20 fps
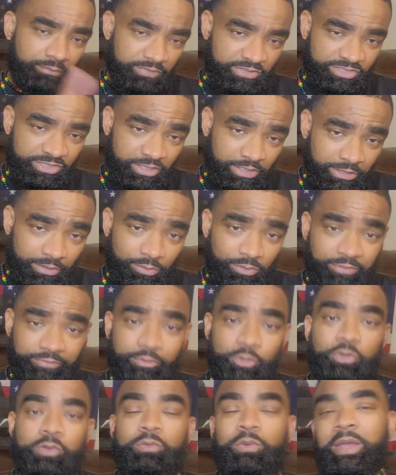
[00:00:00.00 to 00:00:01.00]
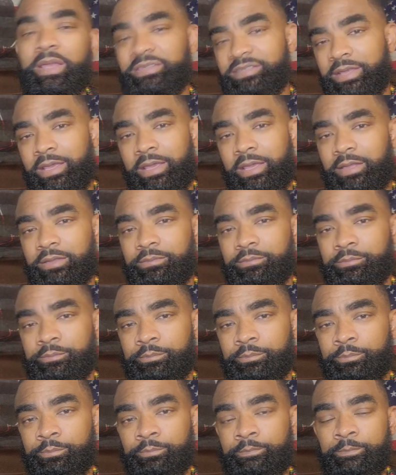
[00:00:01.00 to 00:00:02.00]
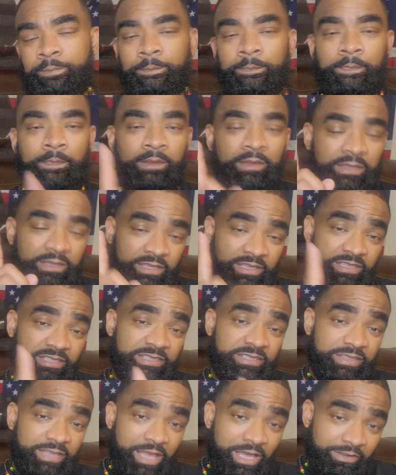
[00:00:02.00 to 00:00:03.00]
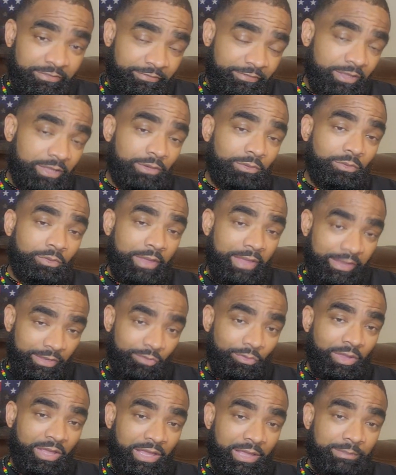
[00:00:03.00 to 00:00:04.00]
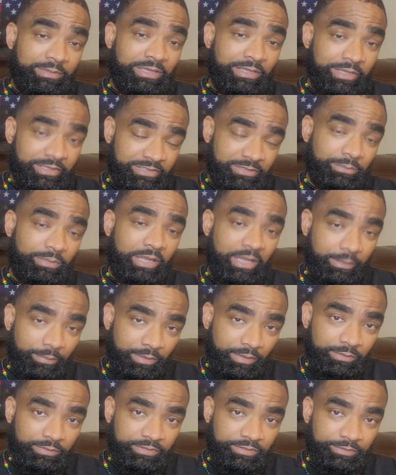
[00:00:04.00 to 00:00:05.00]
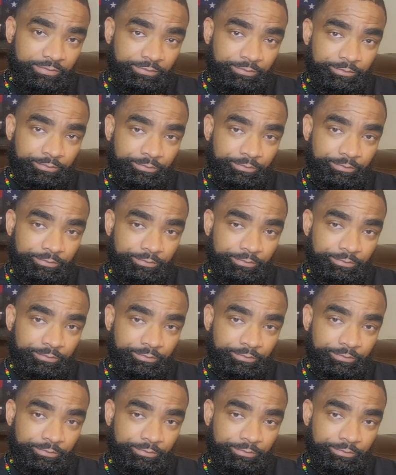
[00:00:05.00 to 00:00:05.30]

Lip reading: John Lewis Voting Rights Act. It's not a federal hate crime to lynch a black person.